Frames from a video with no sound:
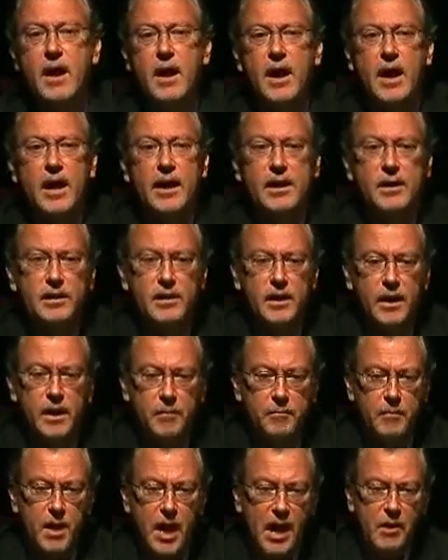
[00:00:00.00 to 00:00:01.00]
And
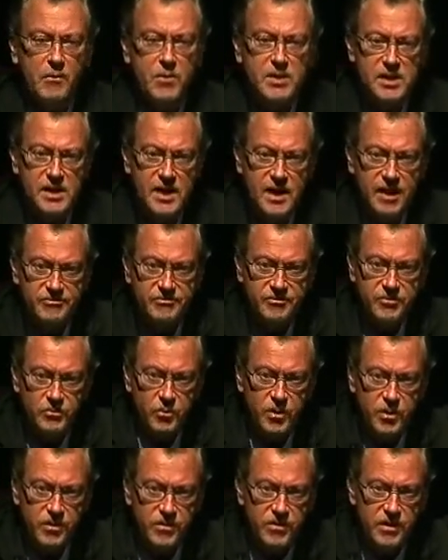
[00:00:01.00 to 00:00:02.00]
I was left
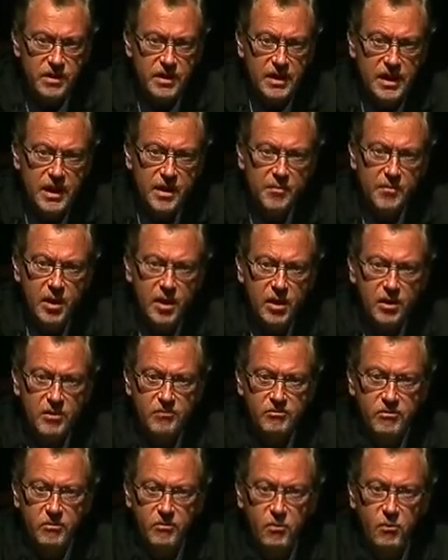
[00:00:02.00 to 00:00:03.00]
with the dilemma
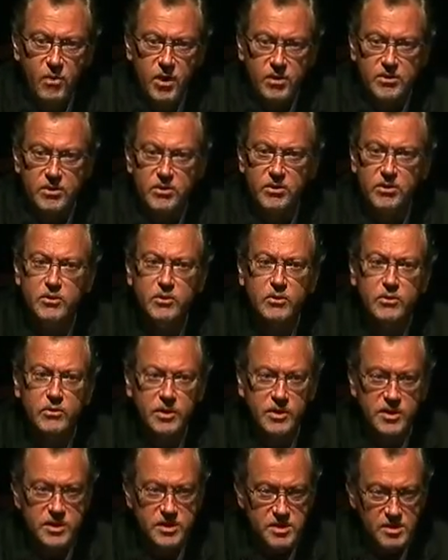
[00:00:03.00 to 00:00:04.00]
of what to do
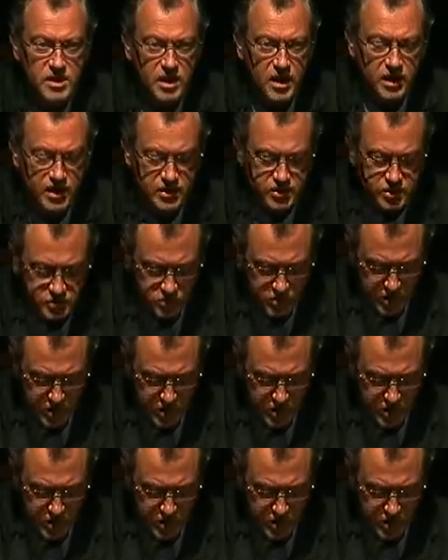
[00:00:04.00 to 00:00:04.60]
with this knowledge and